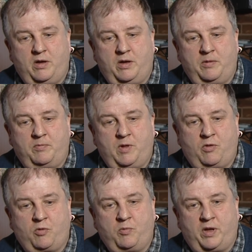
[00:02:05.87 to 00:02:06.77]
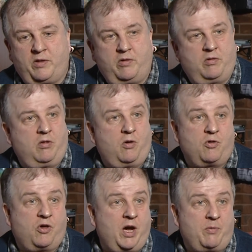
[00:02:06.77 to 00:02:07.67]
In some places,
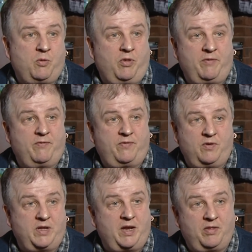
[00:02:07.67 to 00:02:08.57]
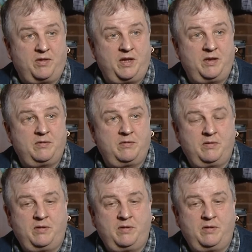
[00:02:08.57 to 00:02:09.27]
large gaps where they haven't filled anything in.